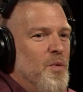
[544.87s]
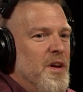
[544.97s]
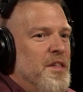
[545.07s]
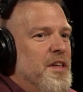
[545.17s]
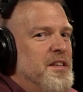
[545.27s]

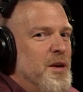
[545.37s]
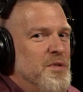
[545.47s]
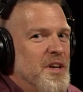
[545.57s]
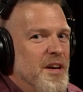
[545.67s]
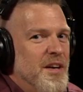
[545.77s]
One of the things I
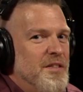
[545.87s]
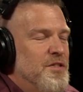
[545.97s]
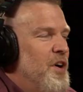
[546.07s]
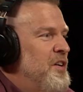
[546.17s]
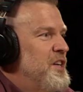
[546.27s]
was going to
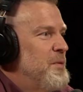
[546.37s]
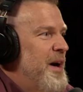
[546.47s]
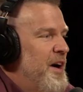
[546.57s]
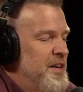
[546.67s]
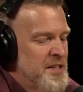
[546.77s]
talk to you
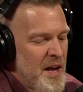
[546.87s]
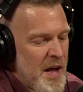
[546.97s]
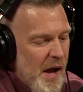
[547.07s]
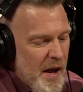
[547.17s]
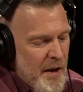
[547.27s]
about is,
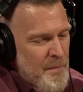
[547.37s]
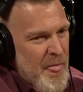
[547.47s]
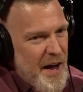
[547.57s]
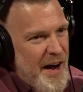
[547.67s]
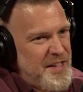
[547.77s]

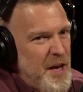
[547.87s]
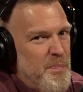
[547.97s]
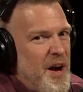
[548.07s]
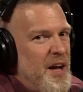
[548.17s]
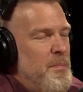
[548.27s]
I'd say
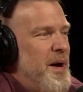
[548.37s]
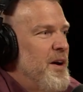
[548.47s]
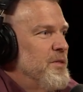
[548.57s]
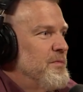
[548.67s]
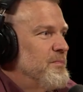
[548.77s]
probably
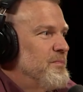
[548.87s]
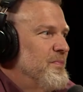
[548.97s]
about.